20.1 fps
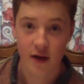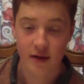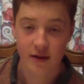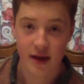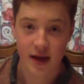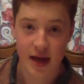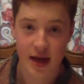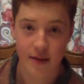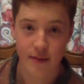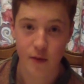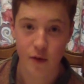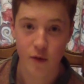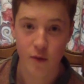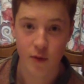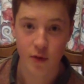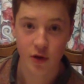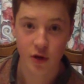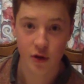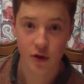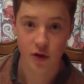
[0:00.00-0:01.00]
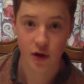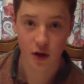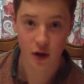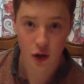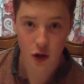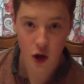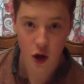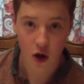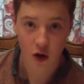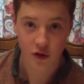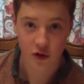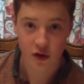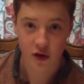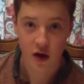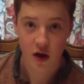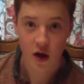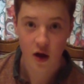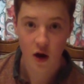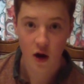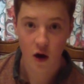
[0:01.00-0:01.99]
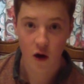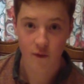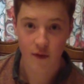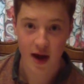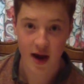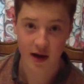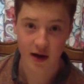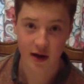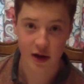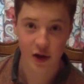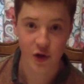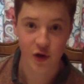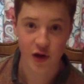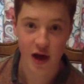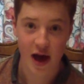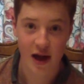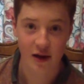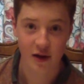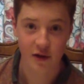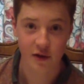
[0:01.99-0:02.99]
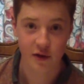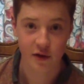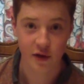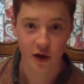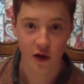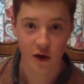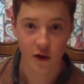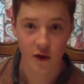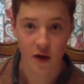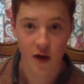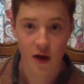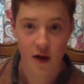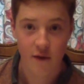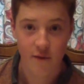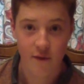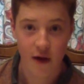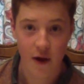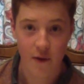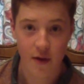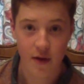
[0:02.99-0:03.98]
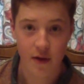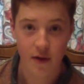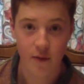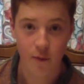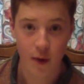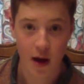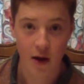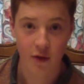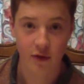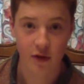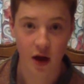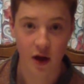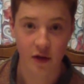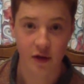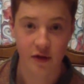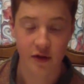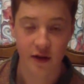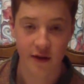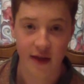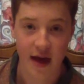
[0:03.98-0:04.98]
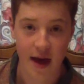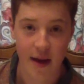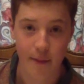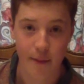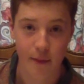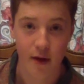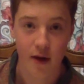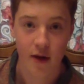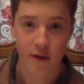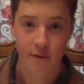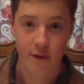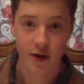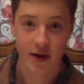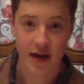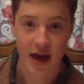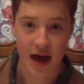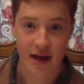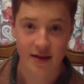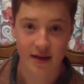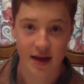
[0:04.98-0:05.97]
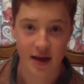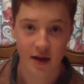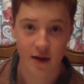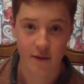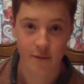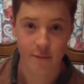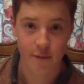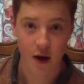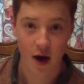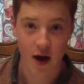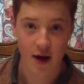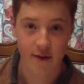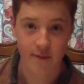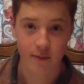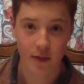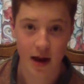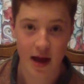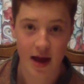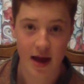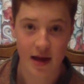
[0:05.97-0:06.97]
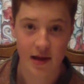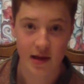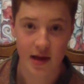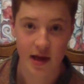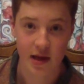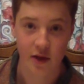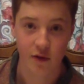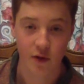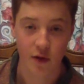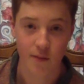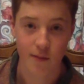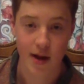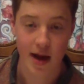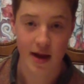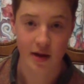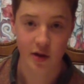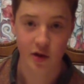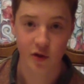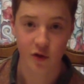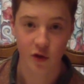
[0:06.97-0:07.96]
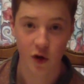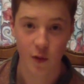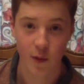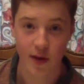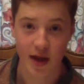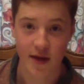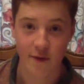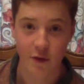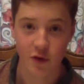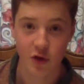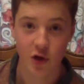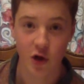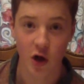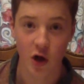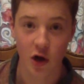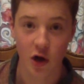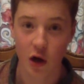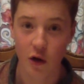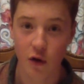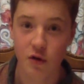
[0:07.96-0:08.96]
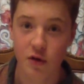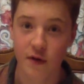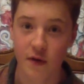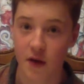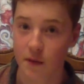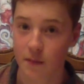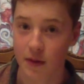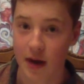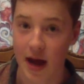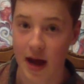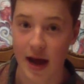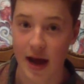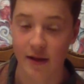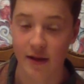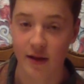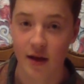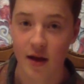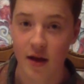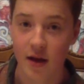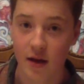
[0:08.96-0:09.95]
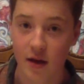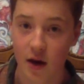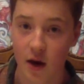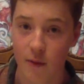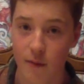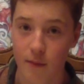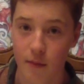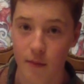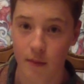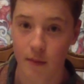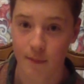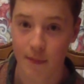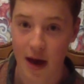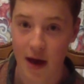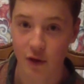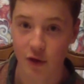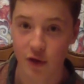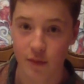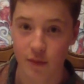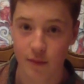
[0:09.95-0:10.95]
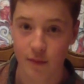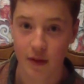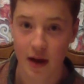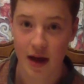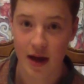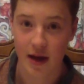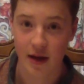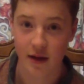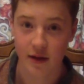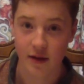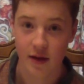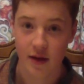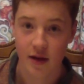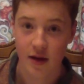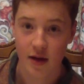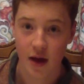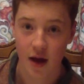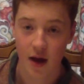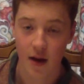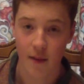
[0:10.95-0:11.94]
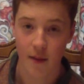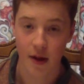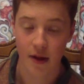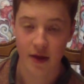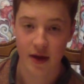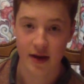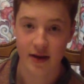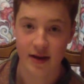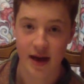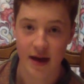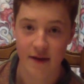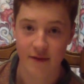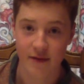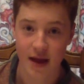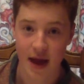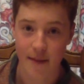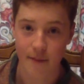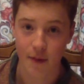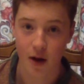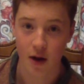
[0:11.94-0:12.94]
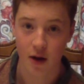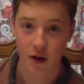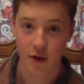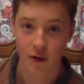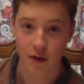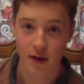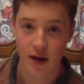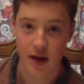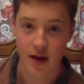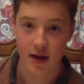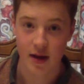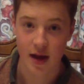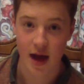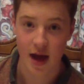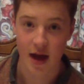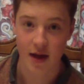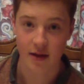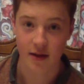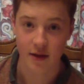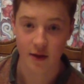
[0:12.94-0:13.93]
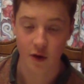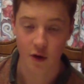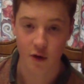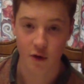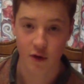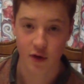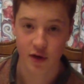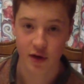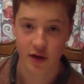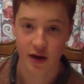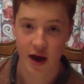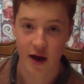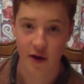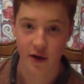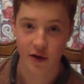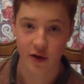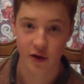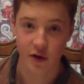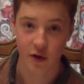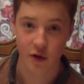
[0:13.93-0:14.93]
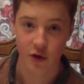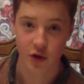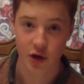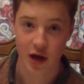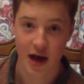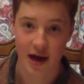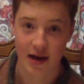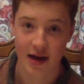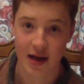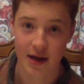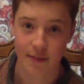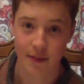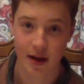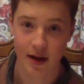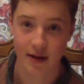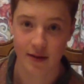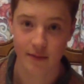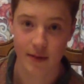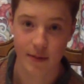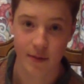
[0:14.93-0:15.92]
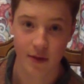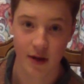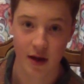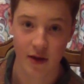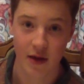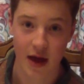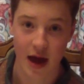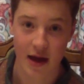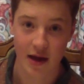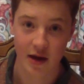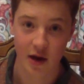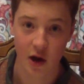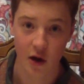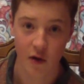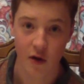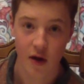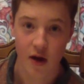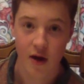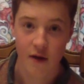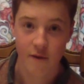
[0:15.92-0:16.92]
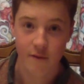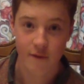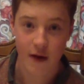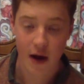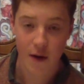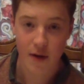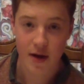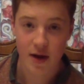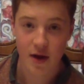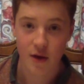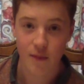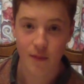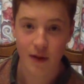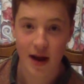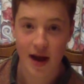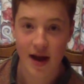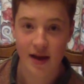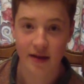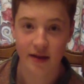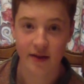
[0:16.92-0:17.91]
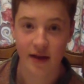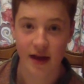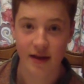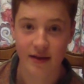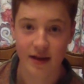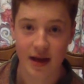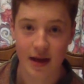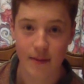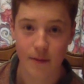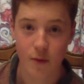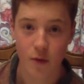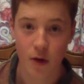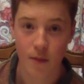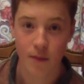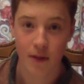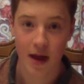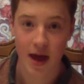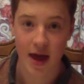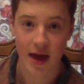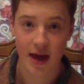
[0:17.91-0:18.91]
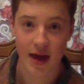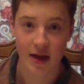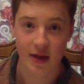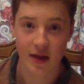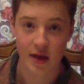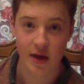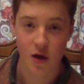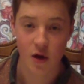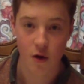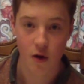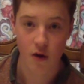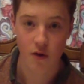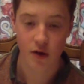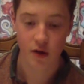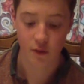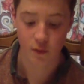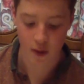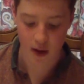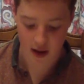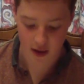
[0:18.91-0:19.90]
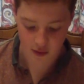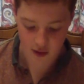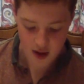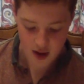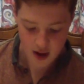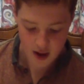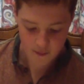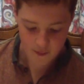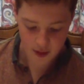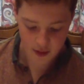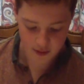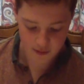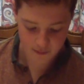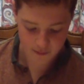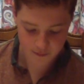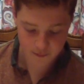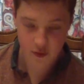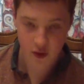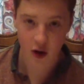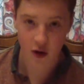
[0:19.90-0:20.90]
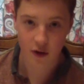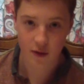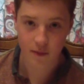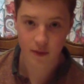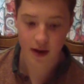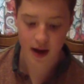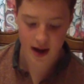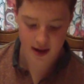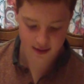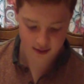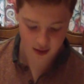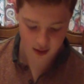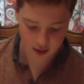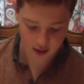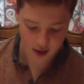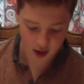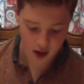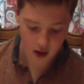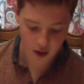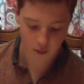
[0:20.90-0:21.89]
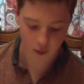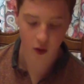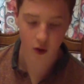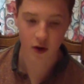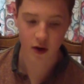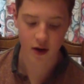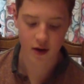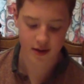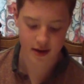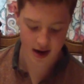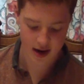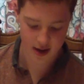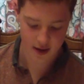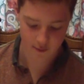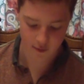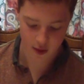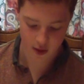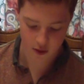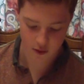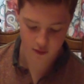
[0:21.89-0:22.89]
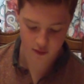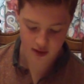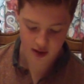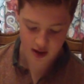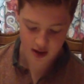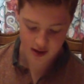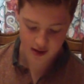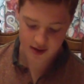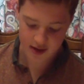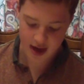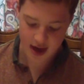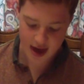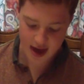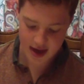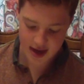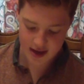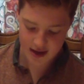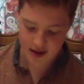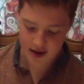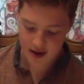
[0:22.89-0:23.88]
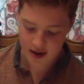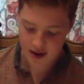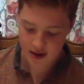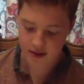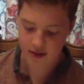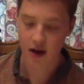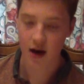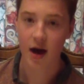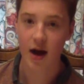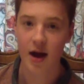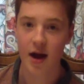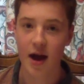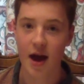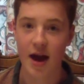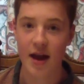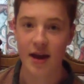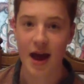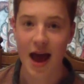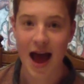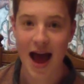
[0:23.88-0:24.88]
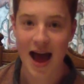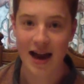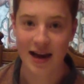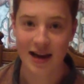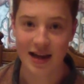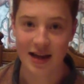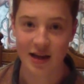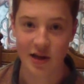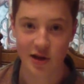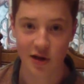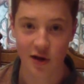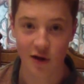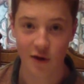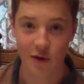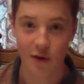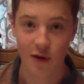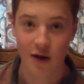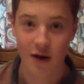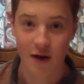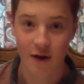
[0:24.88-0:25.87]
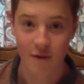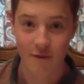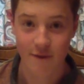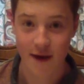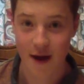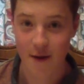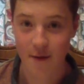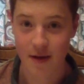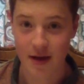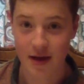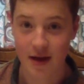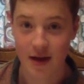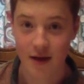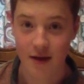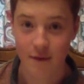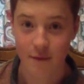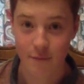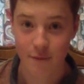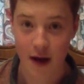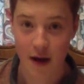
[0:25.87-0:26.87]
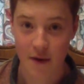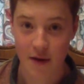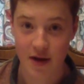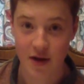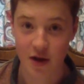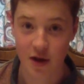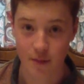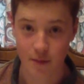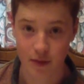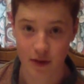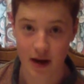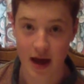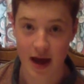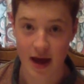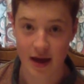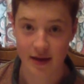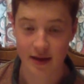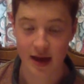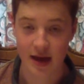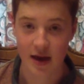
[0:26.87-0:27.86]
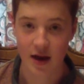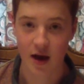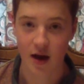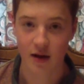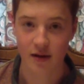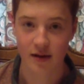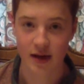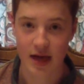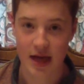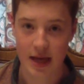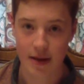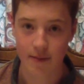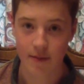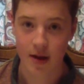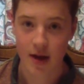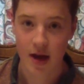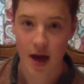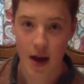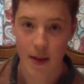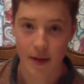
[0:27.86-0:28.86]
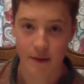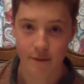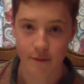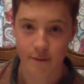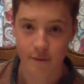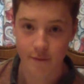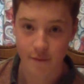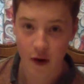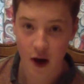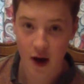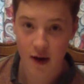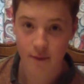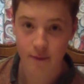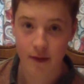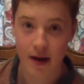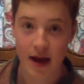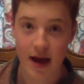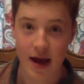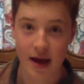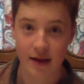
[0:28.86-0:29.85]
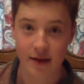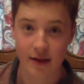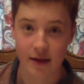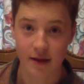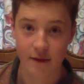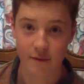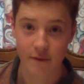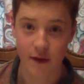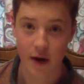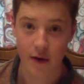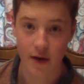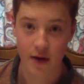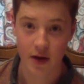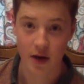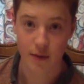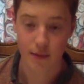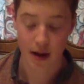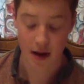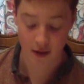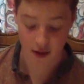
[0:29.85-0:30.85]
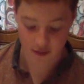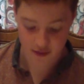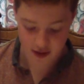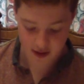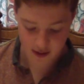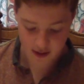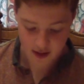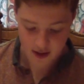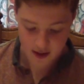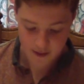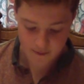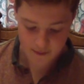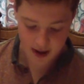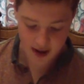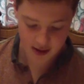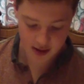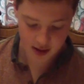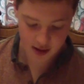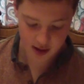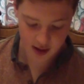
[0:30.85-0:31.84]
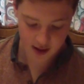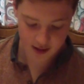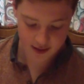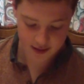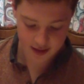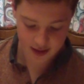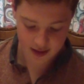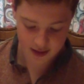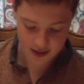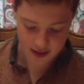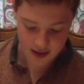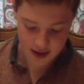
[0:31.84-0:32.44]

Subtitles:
team who produce a lot of English talent. So very well done to them for getting 5 players into a major tournament. They've also got loads of other players, you know, Belgian players. I think Denmark are in it. Yeah, they've got Christian Eriksen, got Chadli, places, people like that. You know, very good players in their team who are playing in the Euros as well. But the Tottenham players are Kyle Walker, Danny Rose, Kane, Dyer and Ali. So very, very good players in our team. I mean, 5 players is a very good amount. I think Man United